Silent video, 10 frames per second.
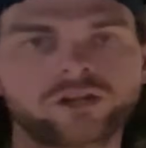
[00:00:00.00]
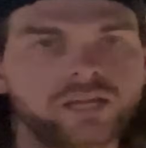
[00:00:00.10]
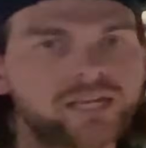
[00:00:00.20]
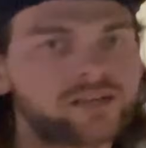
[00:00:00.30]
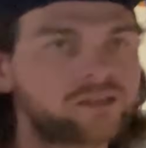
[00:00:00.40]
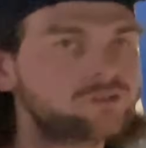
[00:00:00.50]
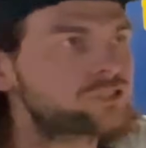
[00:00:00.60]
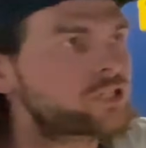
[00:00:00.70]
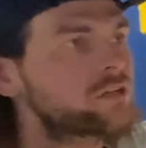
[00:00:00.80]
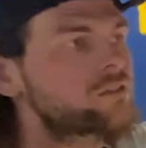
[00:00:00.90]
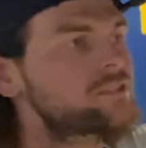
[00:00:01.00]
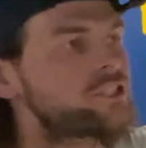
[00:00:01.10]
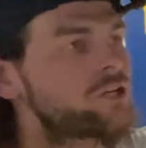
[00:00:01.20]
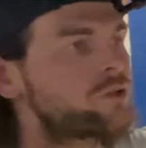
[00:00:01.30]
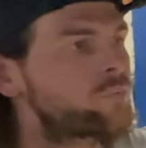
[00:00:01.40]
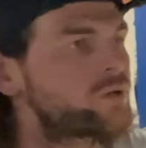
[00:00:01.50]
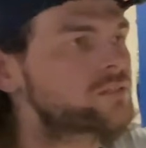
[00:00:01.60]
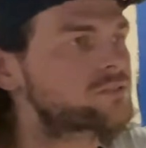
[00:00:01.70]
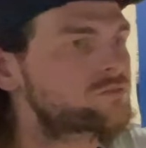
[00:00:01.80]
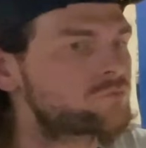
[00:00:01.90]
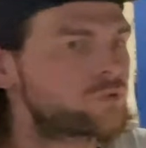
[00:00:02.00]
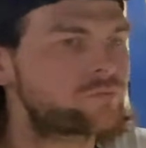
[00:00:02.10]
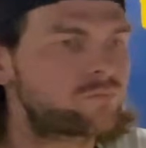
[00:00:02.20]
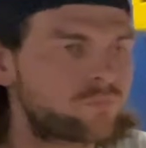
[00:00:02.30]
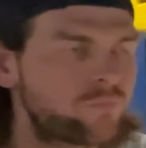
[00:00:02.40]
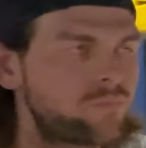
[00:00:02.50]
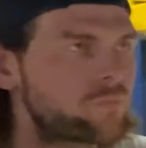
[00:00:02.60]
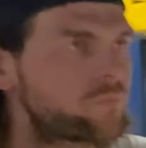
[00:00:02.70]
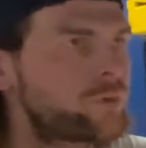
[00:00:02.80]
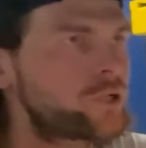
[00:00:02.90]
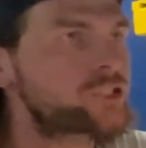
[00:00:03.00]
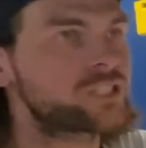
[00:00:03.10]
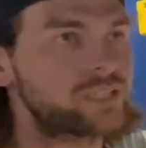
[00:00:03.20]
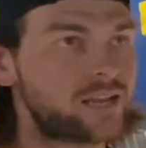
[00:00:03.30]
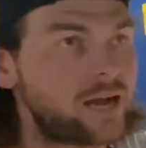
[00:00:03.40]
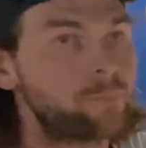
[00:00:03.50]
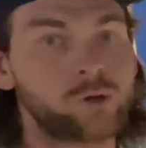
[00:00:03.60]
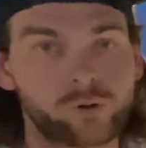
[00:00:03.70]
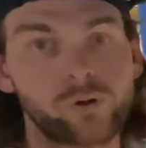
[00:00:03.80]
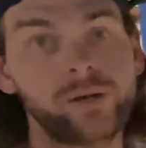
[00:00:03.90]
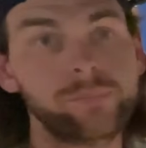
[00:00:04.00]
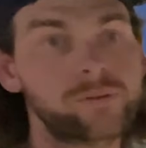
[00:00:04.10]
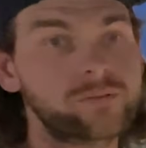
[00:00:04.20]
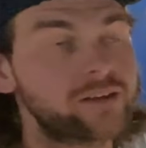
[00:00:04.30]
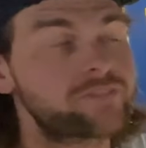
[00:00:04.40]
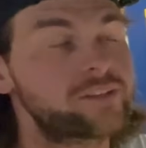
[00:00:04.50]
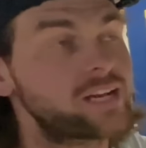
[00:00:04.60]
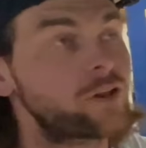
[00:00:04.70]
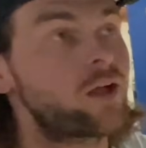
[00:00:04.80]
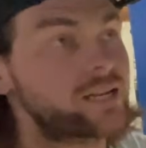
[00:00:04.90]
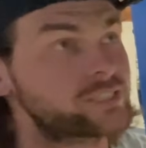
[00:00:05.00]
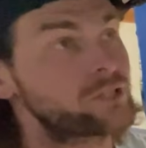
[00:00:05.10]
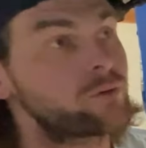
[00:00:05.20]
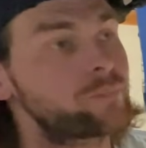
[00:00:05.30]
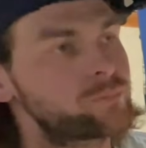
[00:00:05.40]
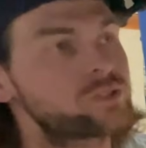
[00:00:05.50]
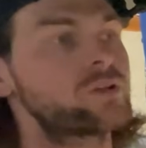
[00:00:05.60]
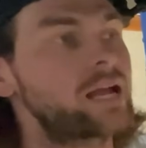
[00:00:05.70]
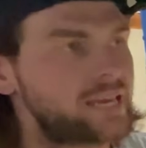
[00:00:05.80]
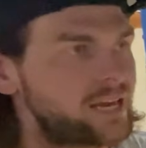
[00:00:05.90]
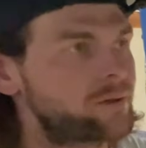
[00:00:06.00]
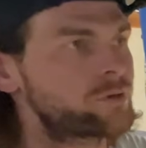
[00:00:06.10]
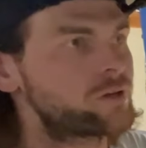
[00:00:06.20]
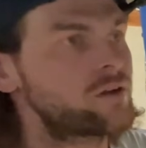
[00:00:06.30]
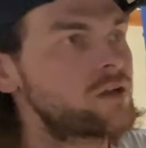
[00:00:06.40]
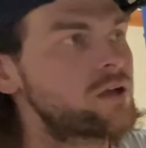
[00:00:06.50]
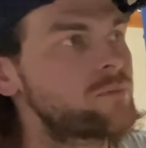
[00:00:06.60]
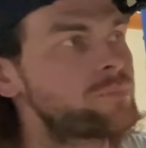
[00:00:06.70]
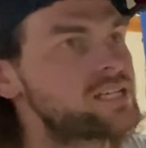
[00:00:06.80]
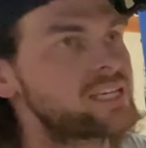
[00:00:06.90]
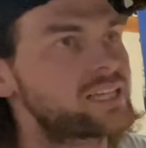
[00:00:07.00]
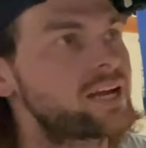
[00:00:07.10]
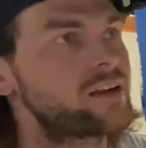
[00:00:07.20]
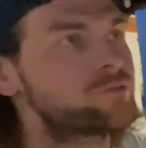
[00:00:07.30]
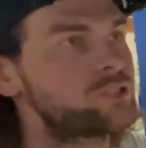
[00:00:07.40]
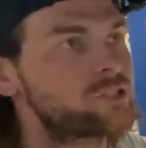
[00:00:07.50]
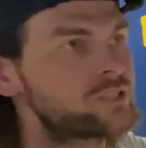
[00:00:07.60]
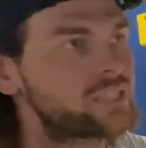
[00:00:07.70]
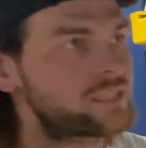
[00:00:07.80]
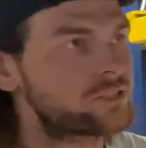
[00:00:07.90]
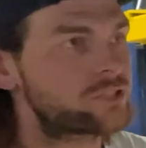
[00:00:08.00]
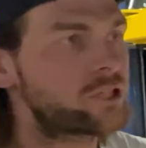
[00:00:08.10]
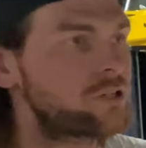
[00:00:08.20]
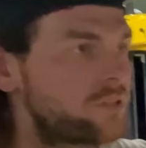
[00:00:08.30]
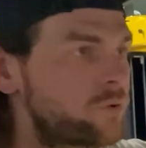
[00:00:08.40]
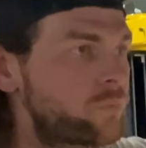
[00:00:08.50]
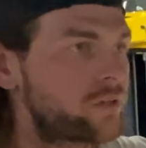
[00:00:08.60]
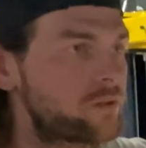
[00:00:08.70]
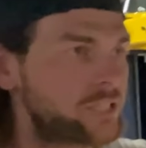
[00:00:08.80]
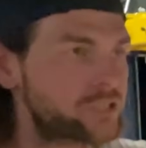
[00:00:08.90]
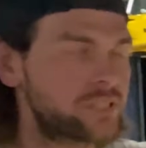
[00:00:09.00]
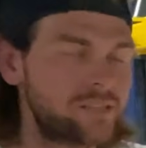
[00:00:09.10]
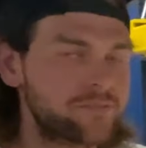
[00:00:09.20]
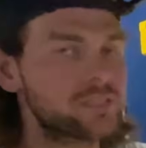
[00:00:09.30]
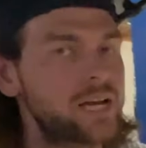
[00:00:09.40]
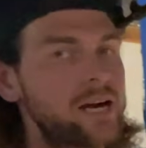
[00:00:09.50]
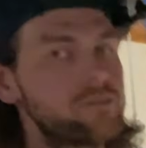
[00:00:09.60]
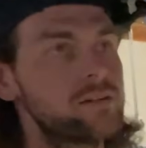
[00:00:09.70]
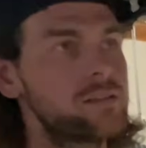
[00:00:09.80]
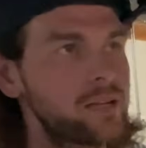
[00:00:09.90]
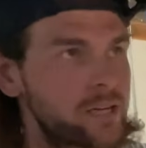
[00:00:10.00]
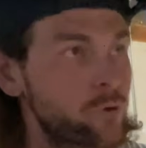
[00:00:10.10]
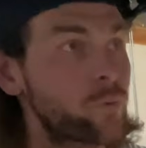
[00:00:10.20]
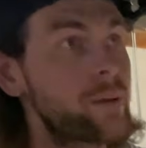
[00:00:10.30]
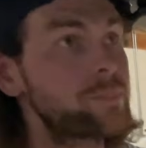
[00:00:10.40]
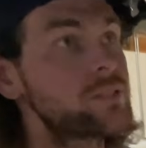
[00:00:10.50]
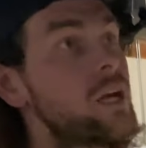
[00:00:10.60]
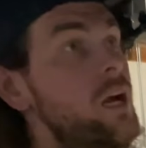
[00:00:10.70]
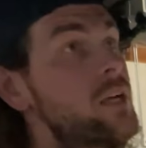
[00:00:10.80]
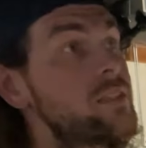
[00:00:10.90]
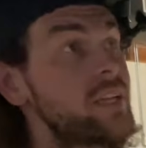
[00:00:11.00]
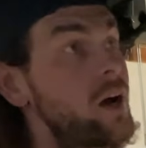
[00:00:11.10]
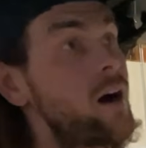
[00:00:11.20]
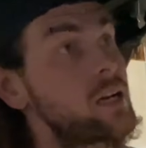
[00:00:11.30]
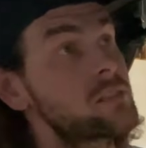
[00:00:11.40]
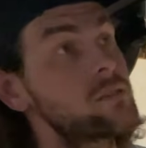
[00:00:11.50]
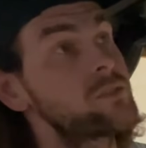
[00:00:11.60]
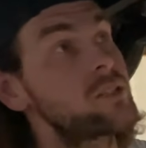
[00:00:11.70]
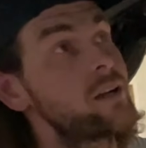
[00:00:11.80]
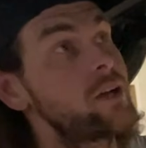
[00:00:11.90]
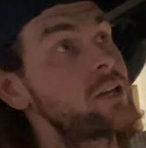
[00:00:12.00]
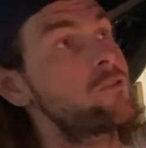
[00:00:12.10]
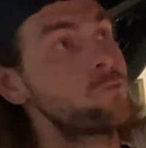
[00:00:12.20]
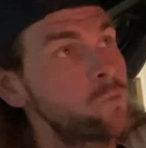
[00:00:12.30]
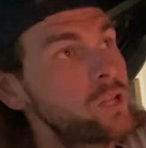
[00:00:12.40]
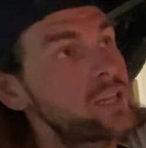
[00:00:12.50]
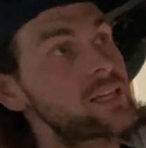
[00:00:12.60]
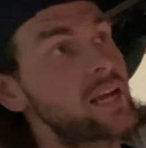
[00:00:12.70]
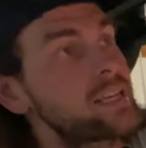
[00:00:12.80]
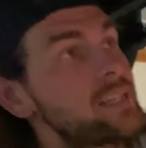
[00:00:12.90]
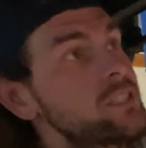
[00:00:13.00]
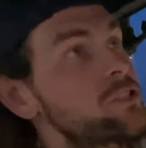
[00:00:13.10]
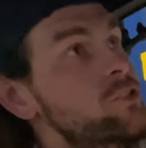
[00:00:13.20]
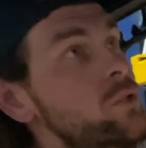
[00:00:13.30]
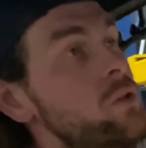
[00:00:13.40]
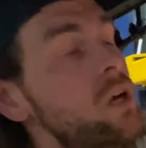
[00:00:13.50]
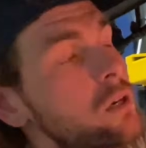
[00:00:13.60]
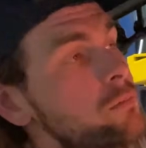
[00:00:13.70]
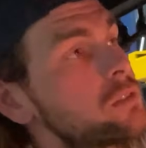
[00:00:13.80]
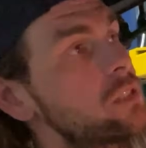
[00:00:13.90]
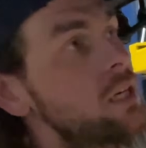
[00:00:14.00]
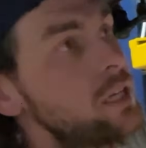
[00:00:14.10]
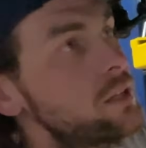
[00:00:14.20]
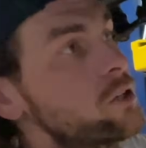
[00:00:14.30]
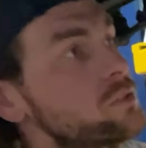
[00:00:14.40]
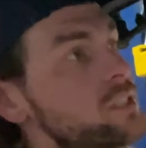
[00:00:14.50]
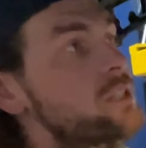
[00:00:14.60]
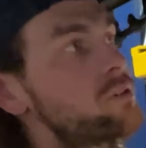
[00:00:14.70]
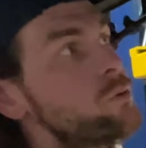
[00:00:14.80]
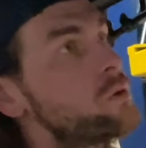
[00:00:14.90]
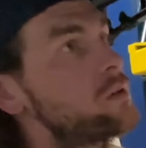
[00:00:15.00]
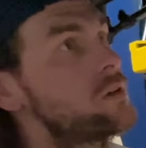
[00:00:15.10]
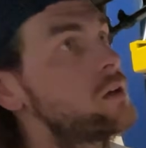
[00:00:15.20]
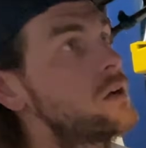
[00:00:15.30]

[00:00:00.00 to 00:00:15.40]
getting into those turns, you know, the wheels would push and got more grip. Definitely had lots of grip. So that camber being there, and when you go to take the turn and the wheel actually levels out and grips, did awesome. So I really like these control arms. Those did cool.